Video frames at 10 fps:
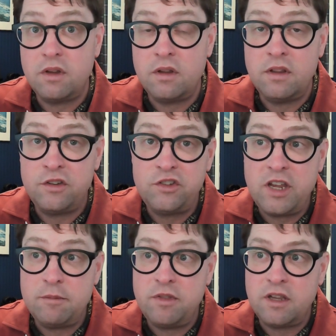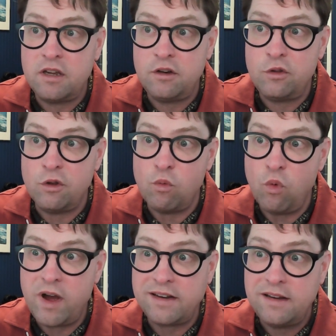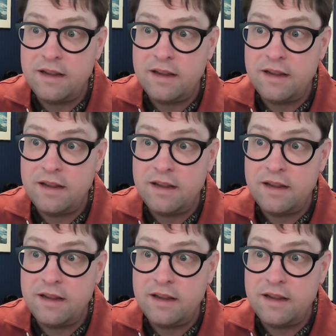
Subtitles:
this same thing. I know the what.